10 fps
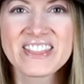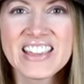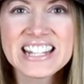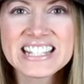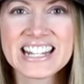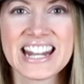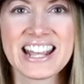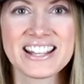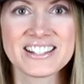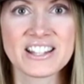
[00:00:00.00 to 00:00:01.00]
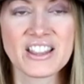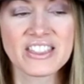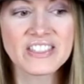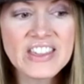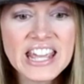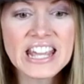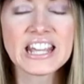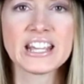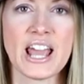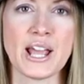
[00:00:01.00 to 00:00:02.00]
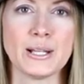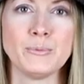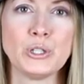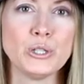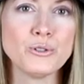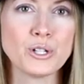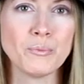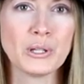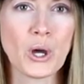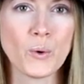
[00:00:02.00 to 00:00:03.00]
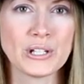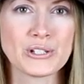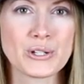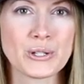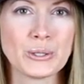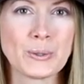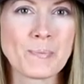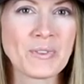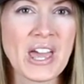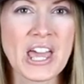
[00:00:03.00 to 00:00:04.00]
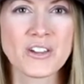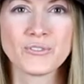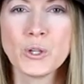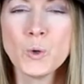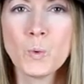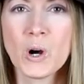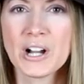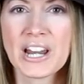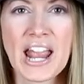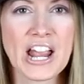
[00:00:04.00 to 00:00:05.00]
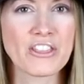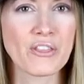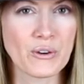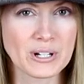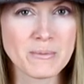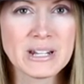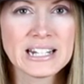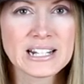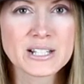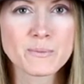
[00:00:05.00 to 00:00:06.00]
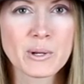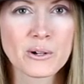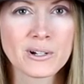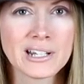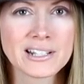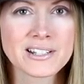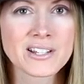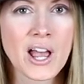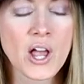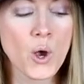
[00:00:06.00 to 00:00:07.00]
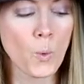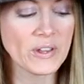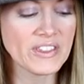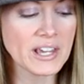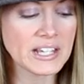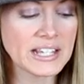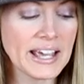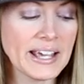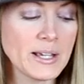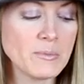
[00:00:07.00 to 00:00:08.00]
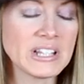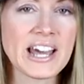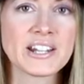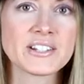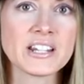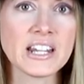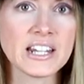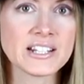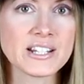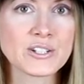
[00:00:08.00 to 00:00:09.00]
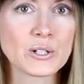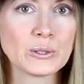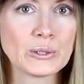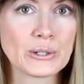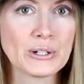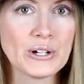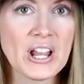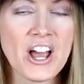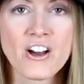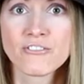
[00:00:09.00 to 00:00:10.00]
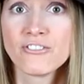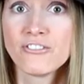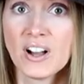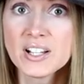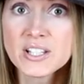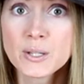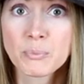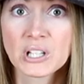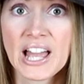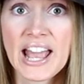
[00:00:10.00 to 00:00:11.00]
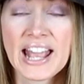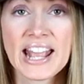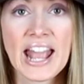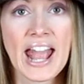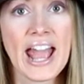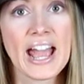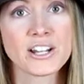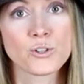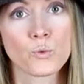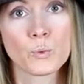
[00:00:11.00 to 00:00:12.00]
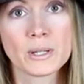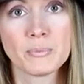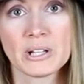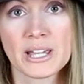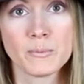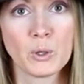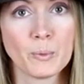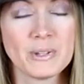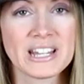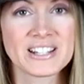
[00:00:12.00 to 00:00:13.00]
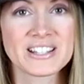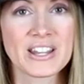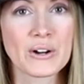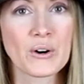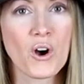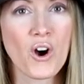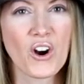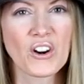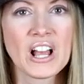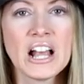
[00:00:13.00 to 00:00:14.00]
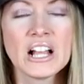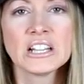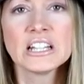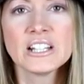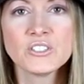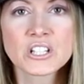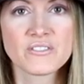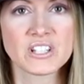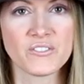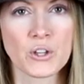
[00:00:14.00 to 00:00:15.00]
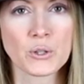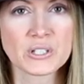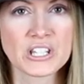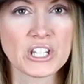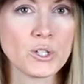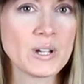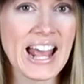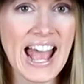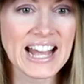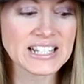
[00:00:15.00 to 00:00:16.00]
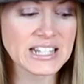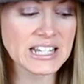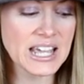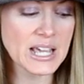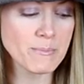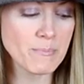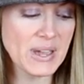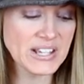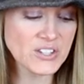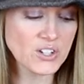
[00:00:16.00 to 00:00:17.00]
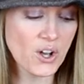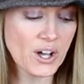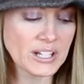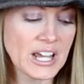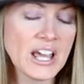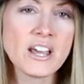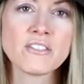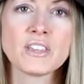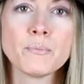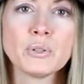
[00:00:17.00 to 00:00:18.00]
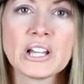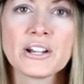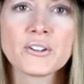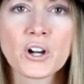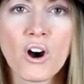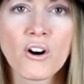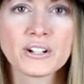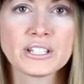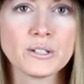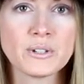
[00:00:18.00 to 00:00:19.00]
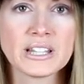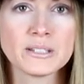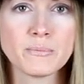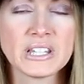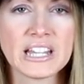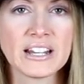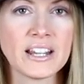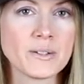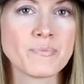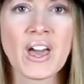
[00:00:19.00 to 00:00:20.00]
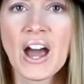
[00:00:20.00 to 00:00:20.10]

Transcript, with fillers: This is the game you should be going to if you want a 30 minute experience with a game that is easy to learn, fun to play, and replayable because there are levels of difficulty that you can add to the game based on the player card that you get in the beginning.